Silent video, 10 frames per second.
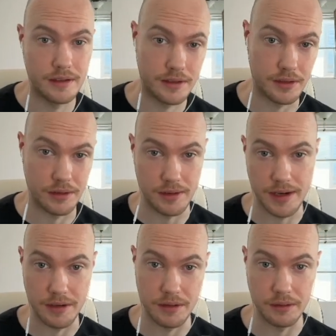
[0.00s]
So
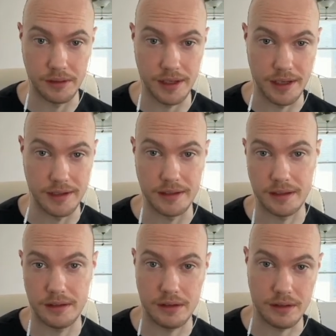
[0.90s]
create new league.
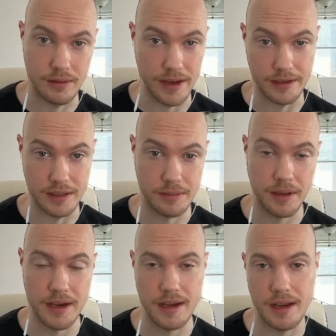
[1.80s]
You add a
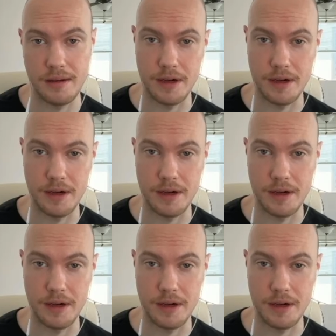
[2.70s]
display name,